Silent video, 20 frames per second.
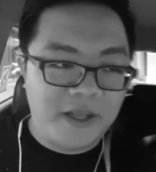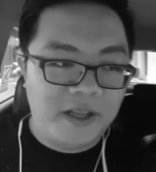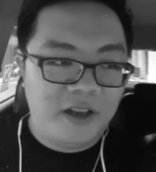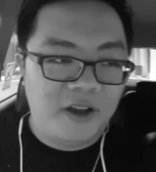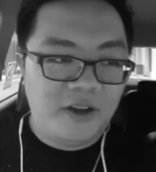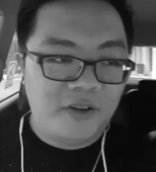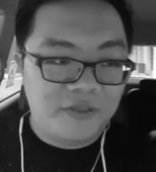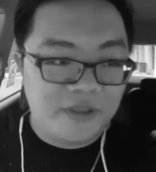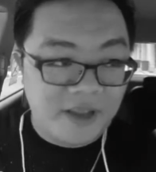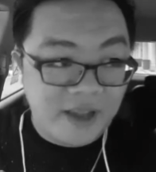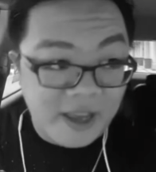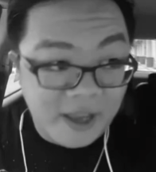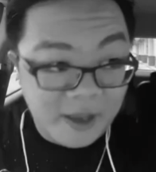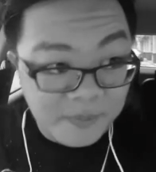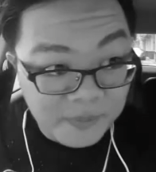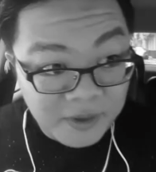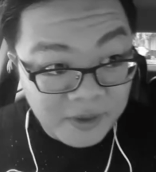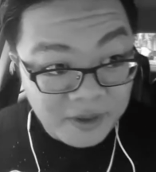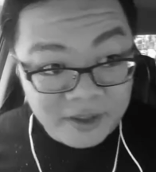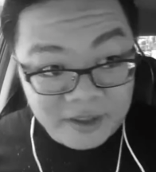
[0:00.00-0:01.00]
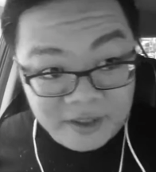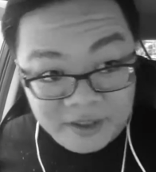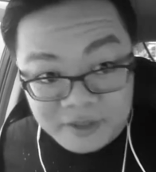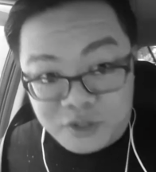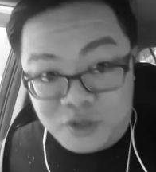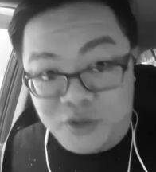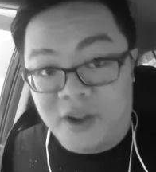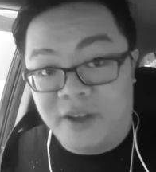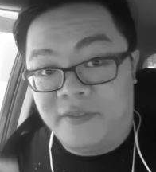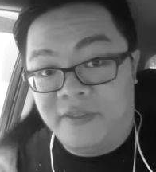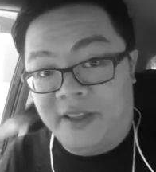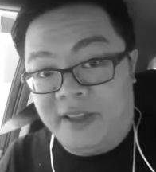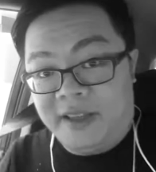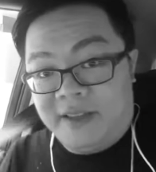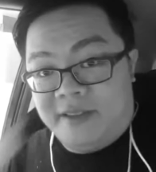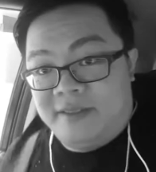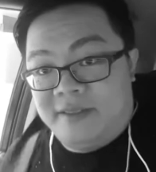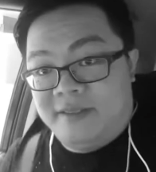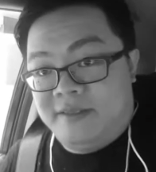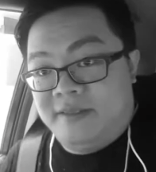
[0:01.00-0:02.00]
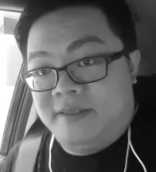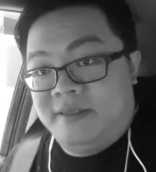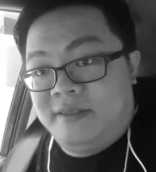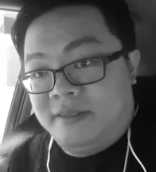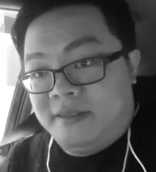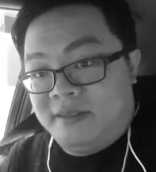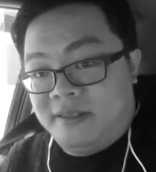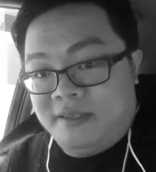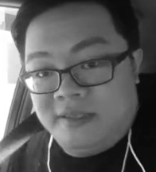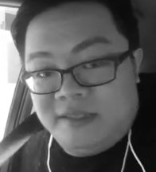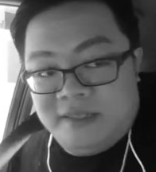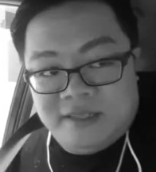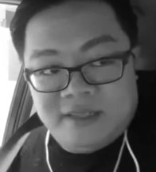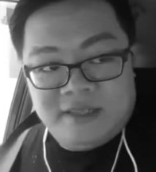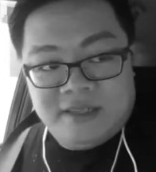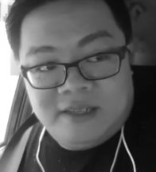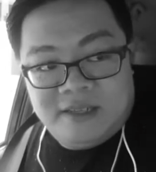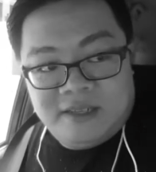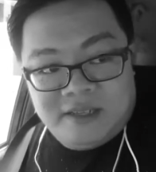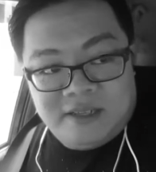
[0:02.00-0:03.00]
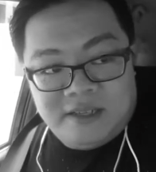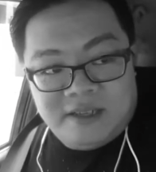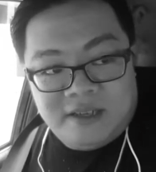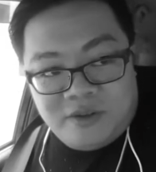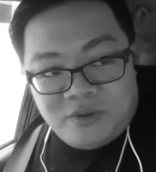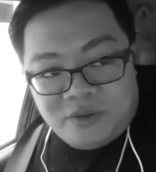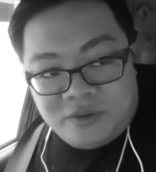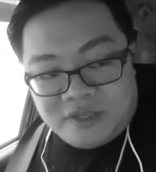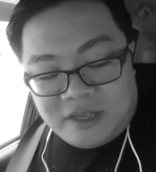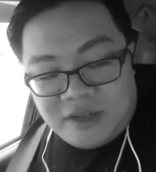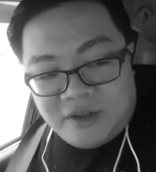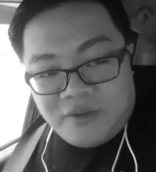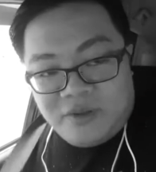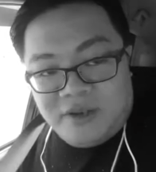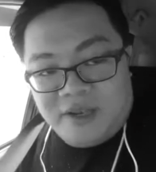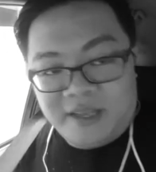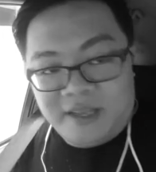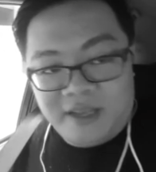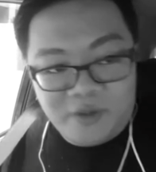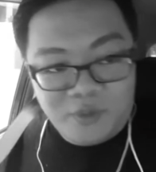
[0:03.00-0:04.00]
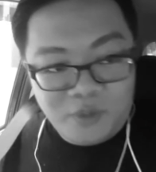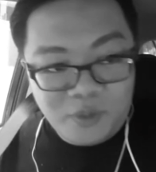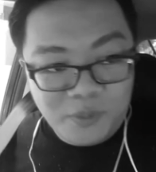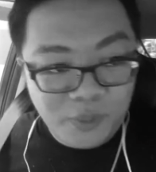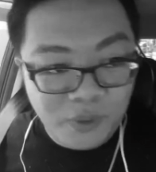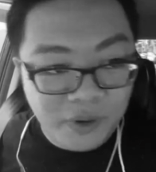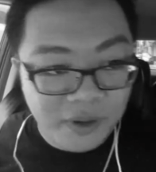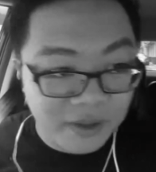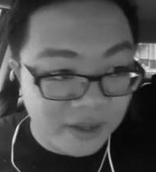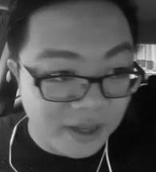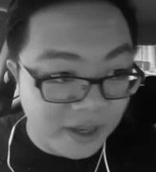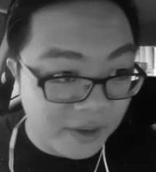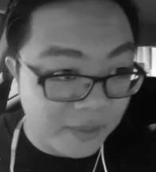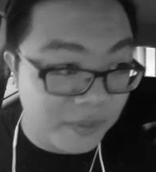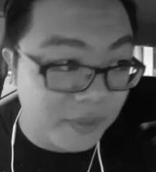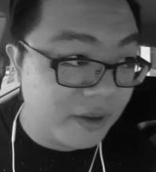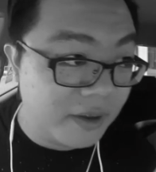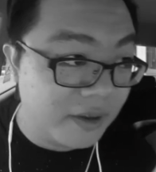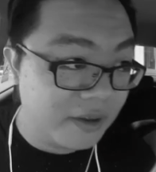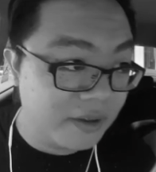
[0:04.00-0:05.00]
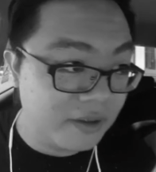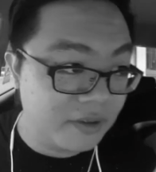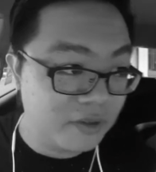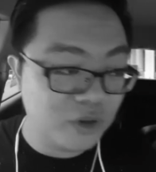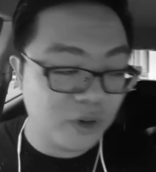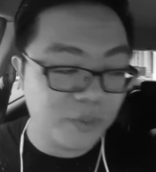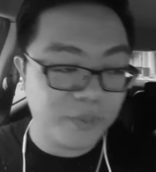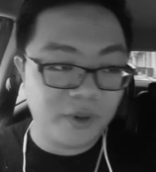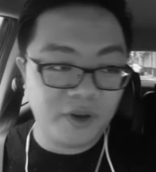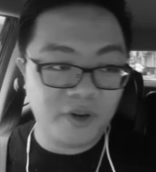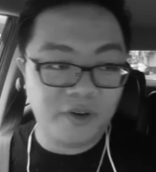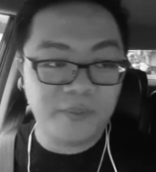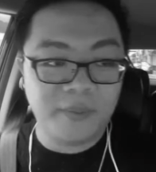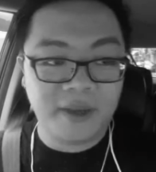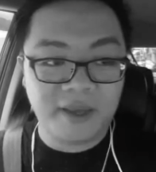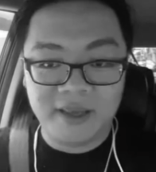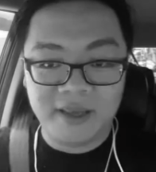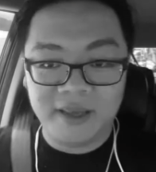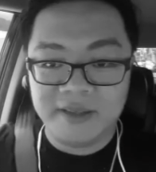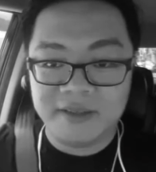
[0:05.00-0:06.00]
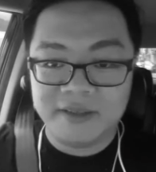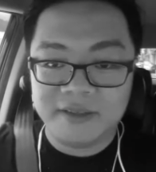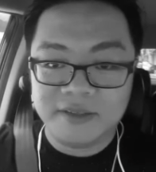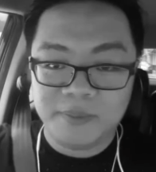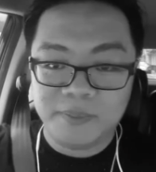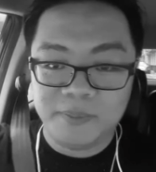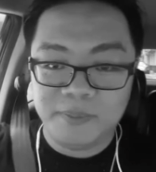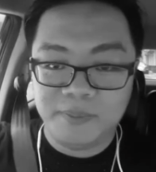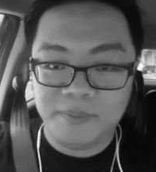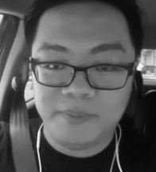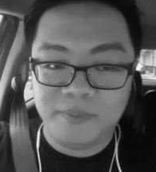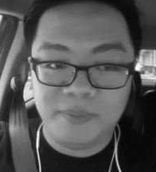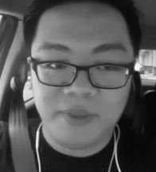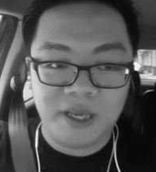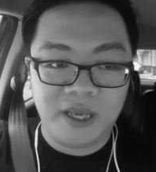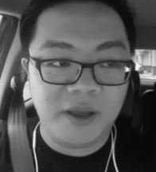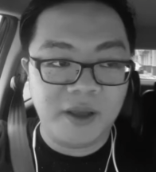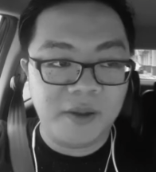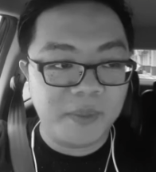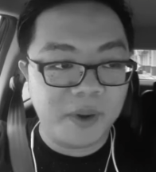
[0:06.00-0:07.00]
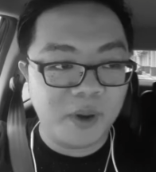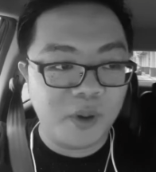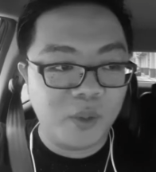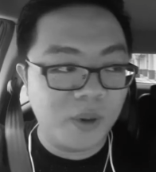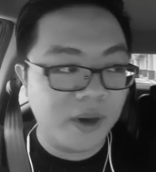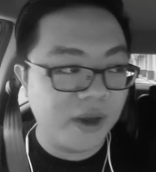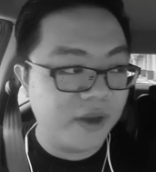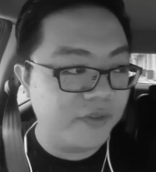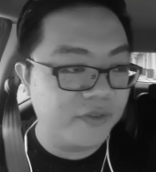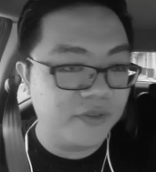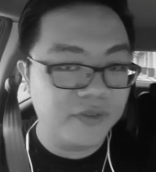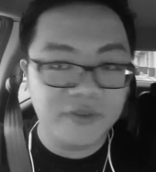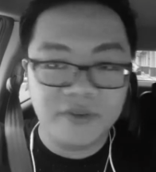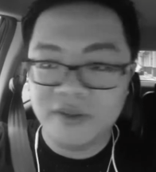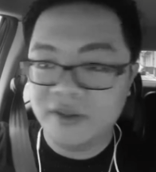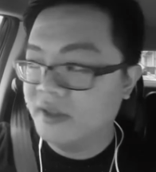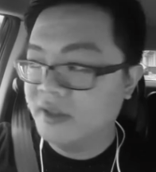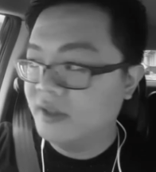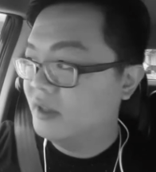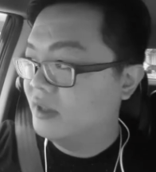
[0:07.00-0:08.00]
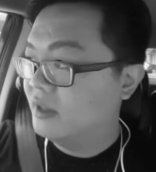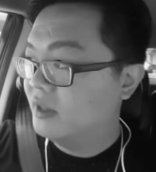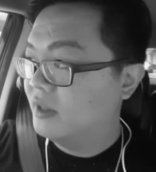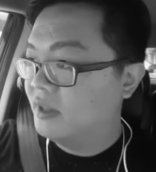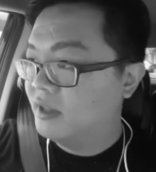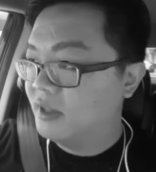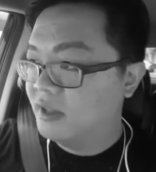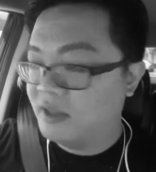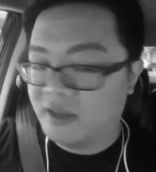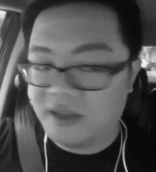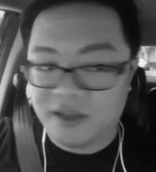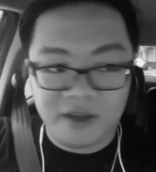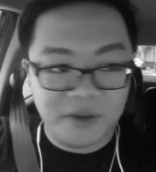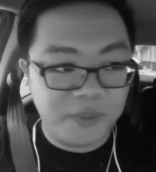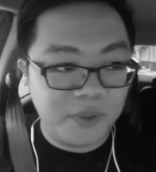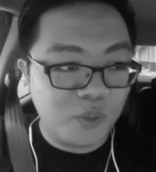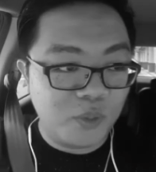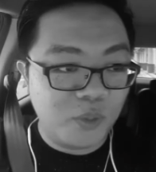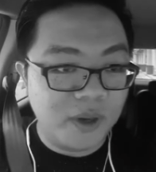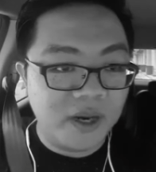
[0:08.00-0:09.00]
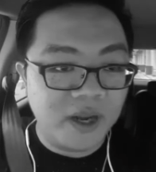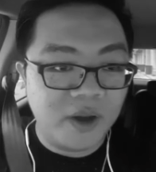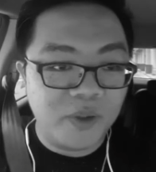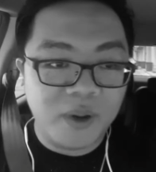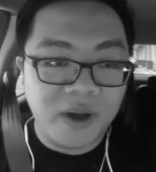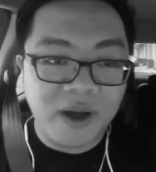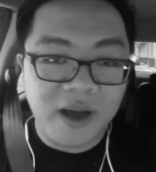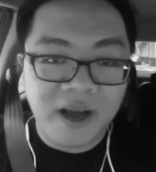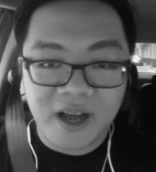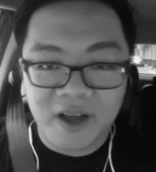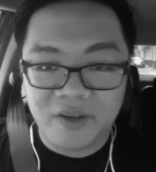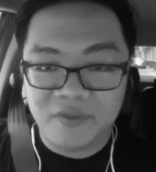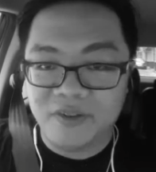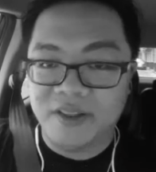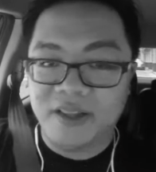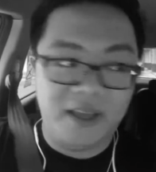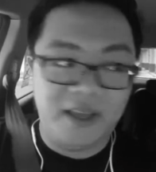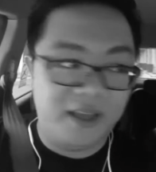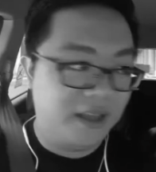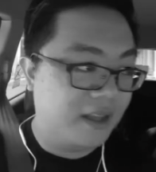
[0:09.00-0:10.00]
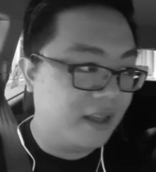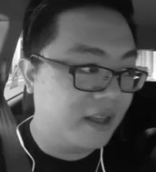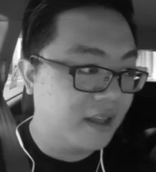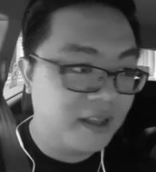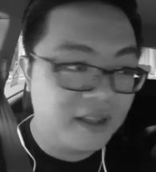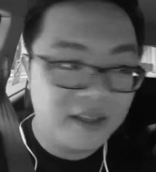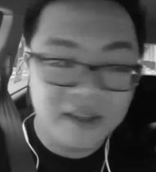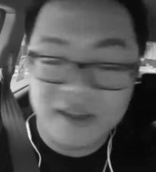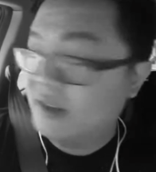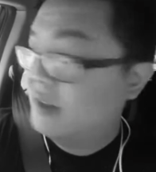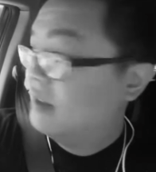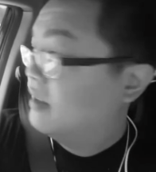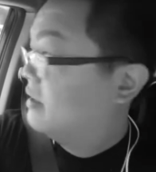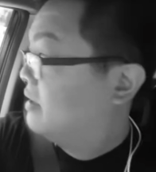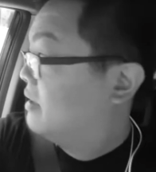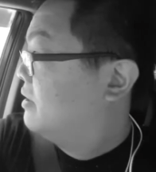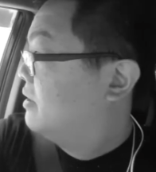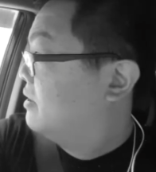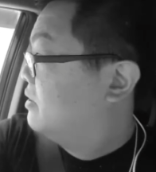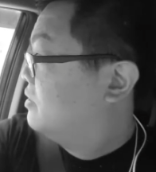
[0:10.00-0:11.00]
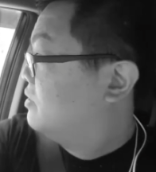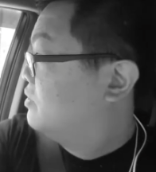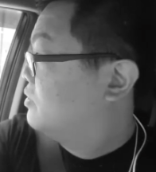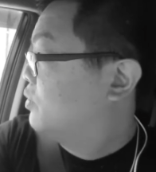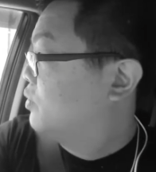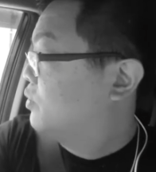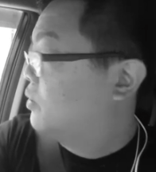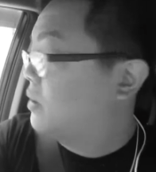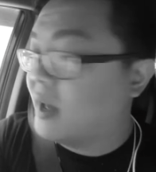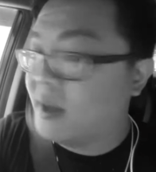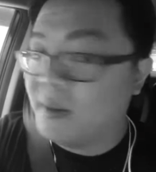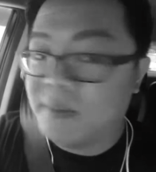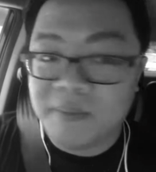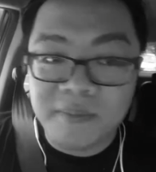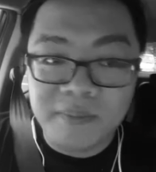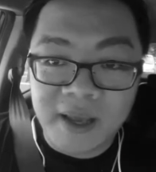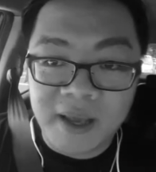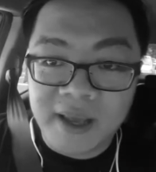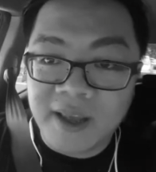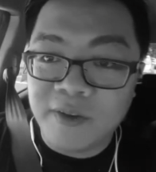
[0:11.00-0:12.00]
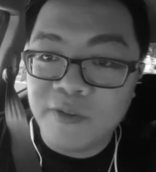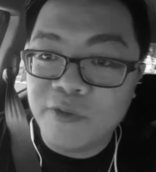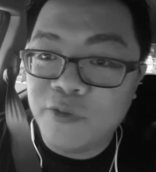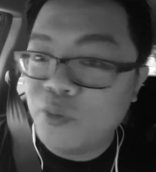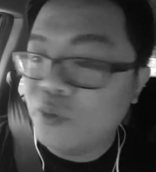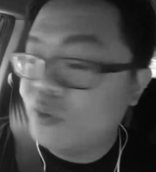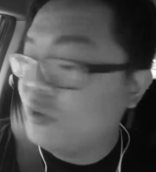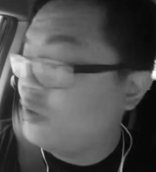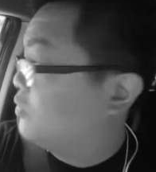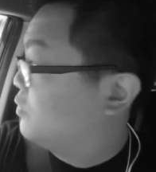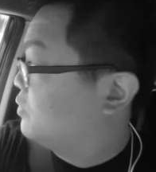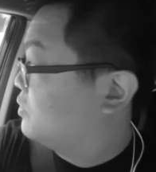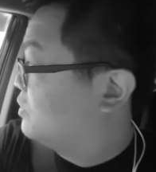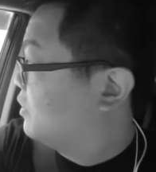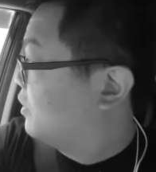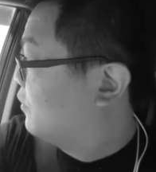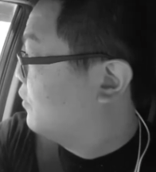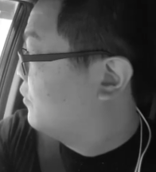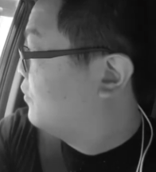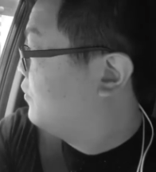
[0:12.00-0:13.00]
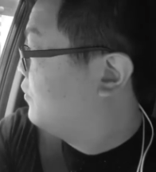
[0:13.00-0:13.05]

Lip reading: lot of time traveling. I was calculating at one point in time, dropping off my kids, picking up my wife, about 1 hour, half a day. So I'm making full use of